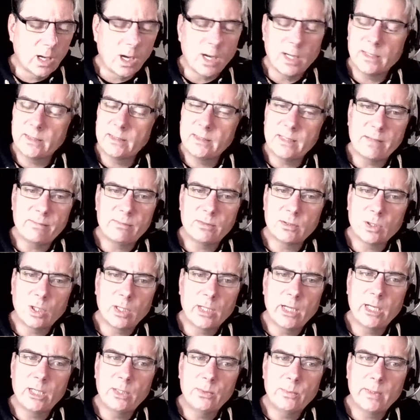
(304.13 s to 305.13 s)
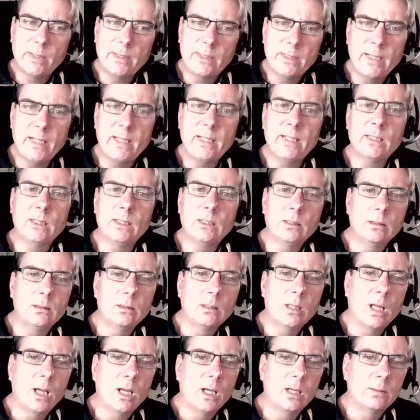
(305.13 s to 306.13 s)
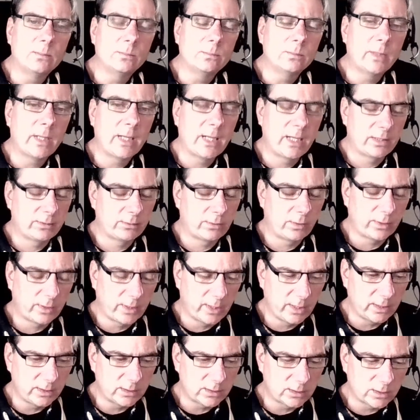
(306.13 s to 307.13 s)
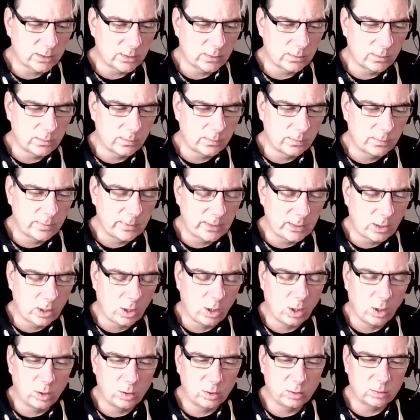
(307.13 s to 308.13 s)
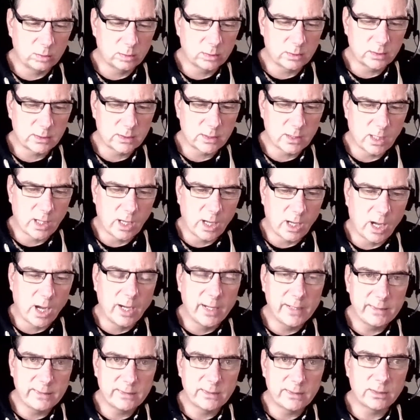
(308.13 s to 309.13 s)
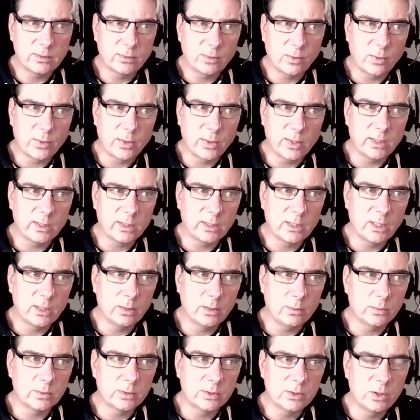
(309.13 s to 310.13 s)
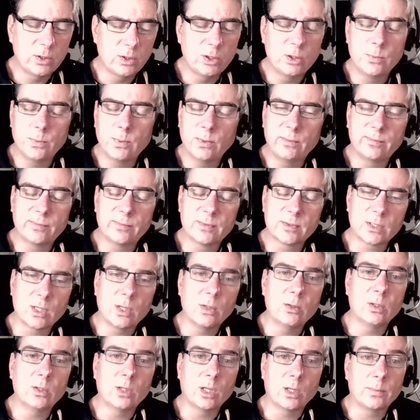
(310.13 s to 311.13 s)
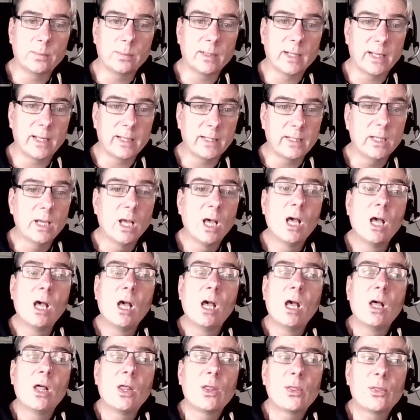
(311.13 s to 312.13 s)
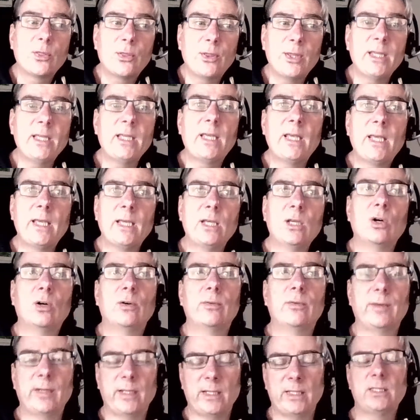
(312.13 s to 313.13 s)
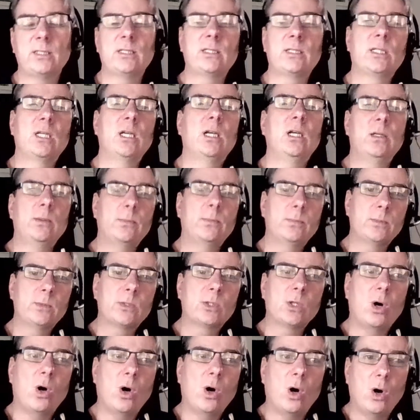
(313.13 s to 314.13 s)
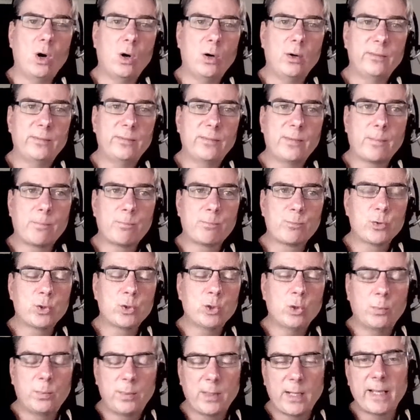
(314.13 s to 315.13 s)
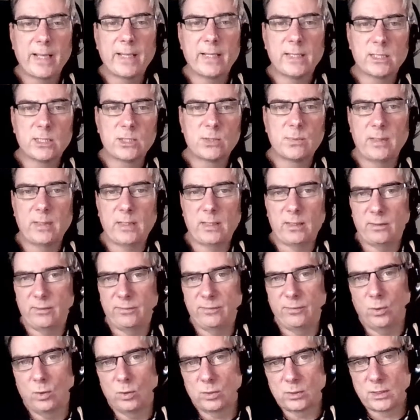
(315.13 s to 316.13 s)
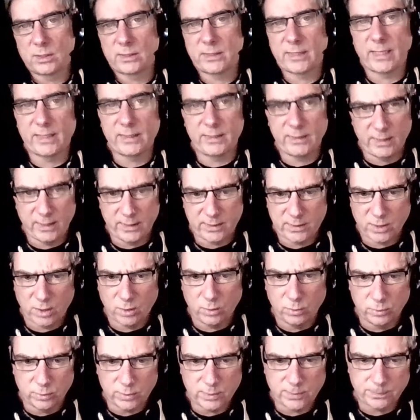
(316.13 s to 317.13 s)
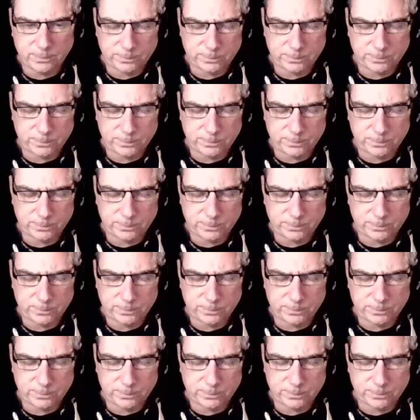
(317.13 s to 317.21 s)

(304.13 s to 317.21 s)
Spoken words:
I'd never gone anywhere near Hero Kids because I didn't think it was suitable for solo play, thinking of it in terms of your players being 4 to 10 years old.